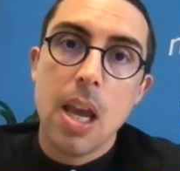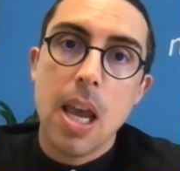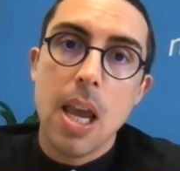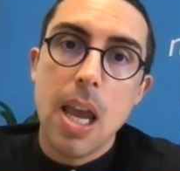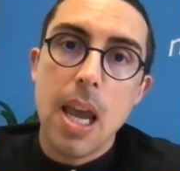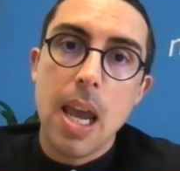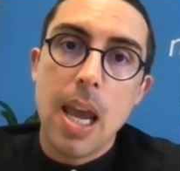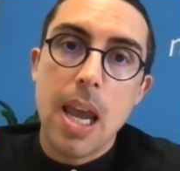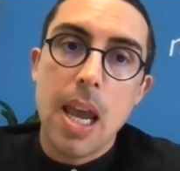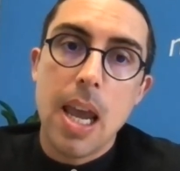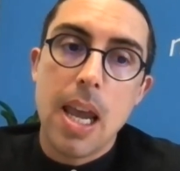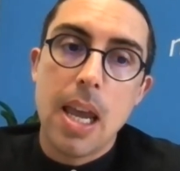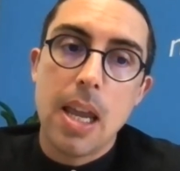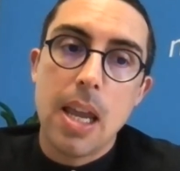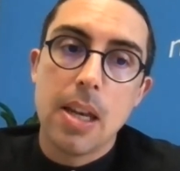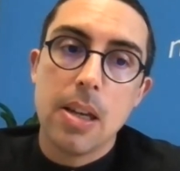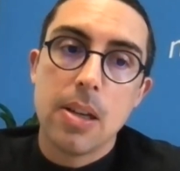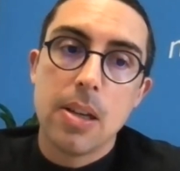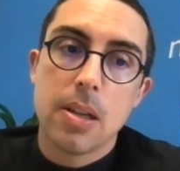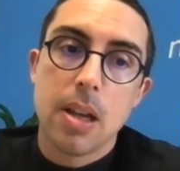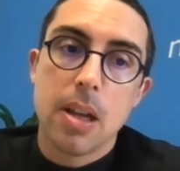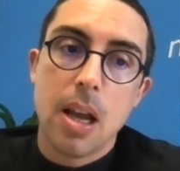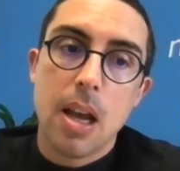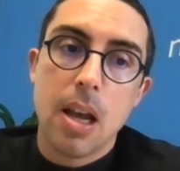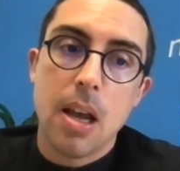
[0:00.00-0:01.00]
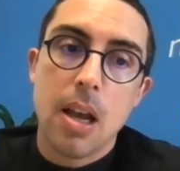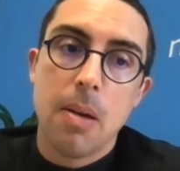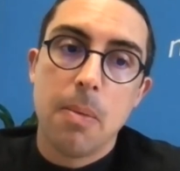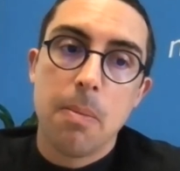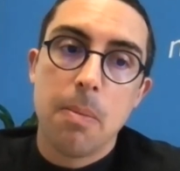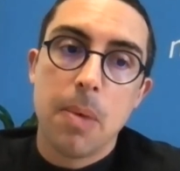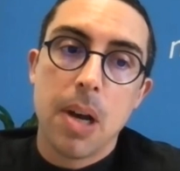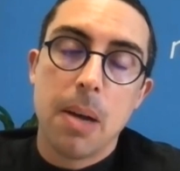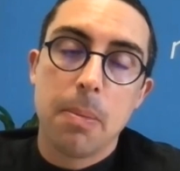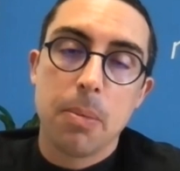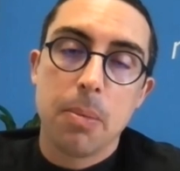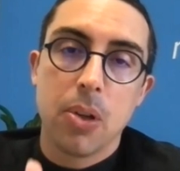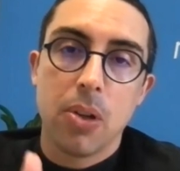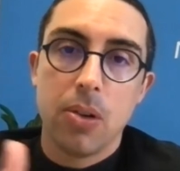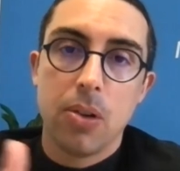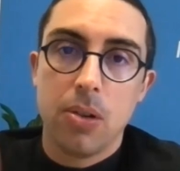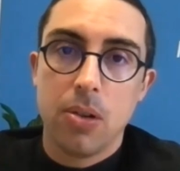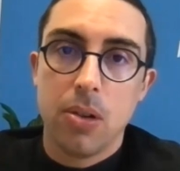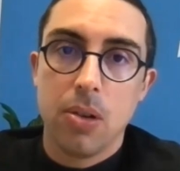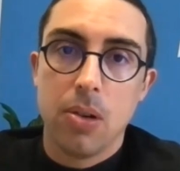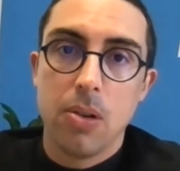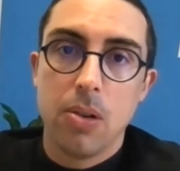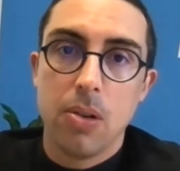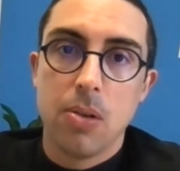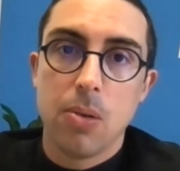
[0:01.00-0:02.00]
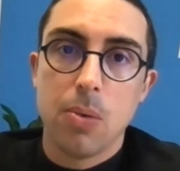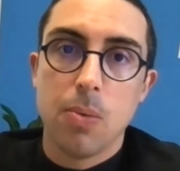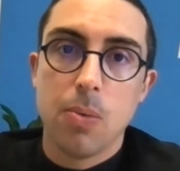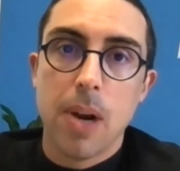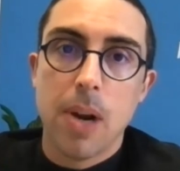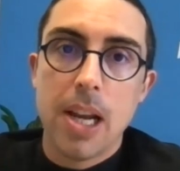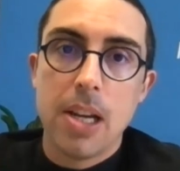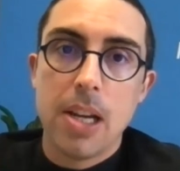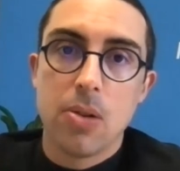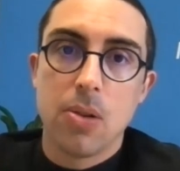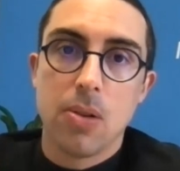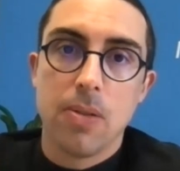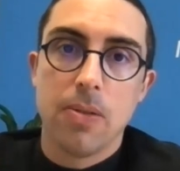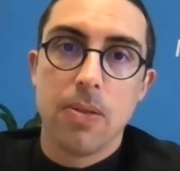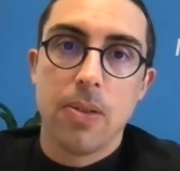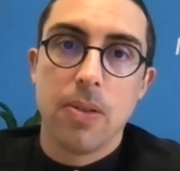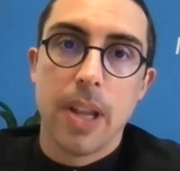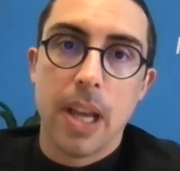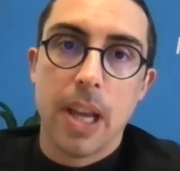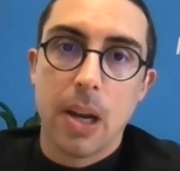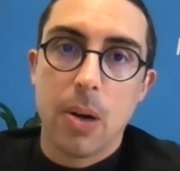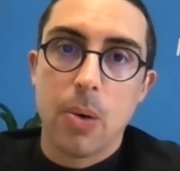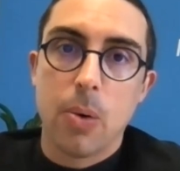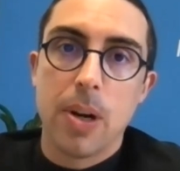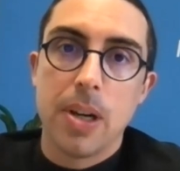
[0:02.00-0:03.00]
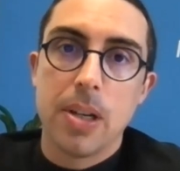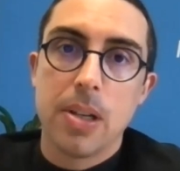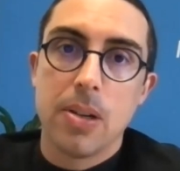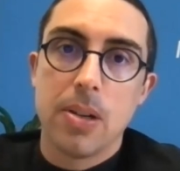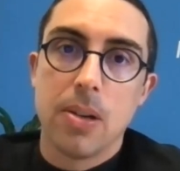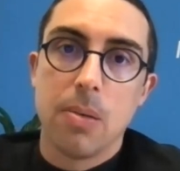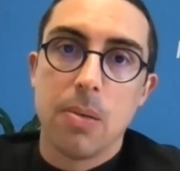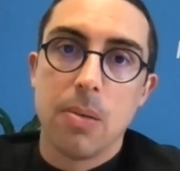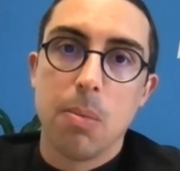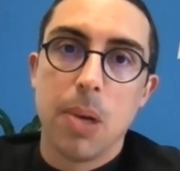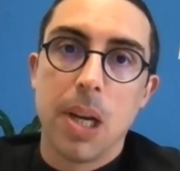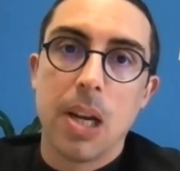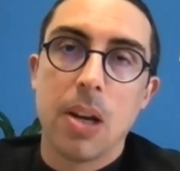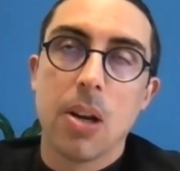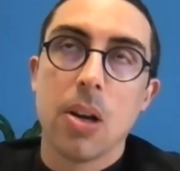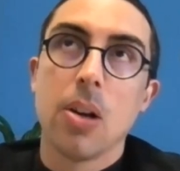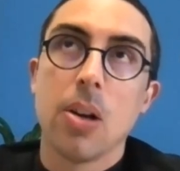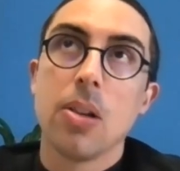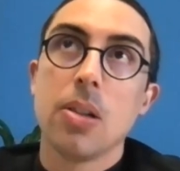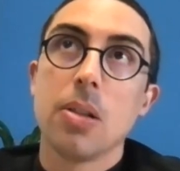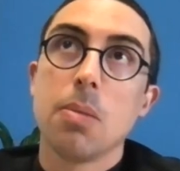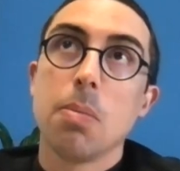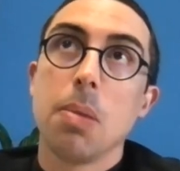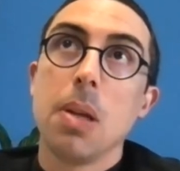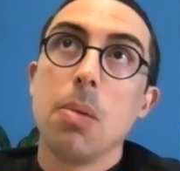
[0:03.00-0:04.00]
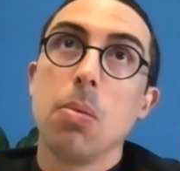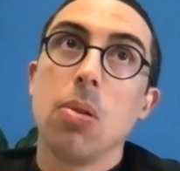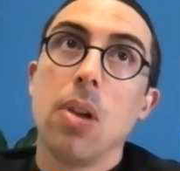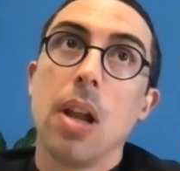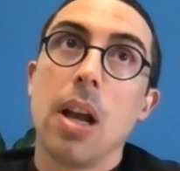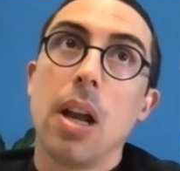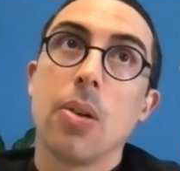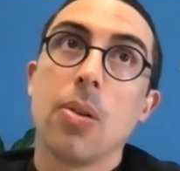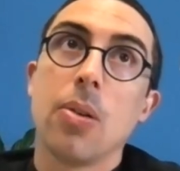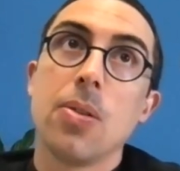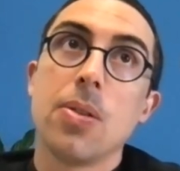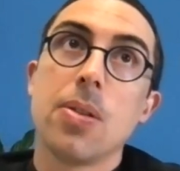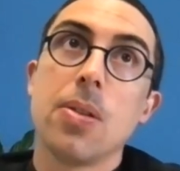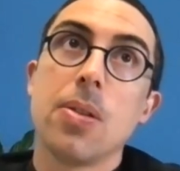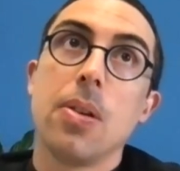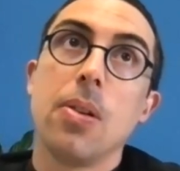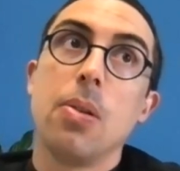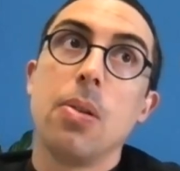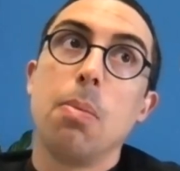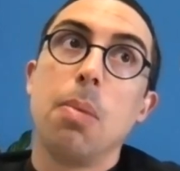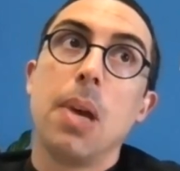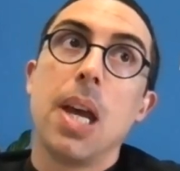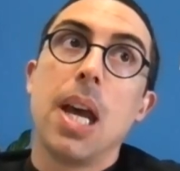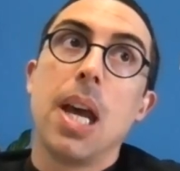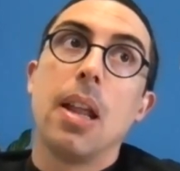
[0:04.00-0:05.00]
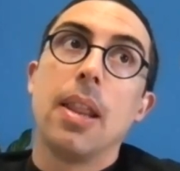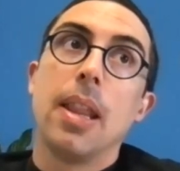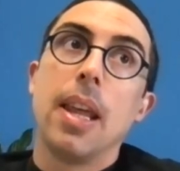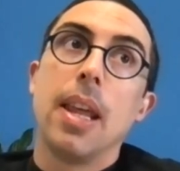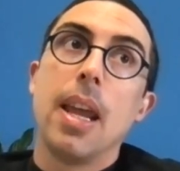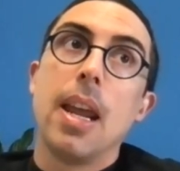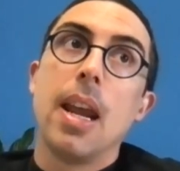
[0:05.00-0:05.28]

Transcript: And I'm going to turn to Rachel for that question, because people are concerned about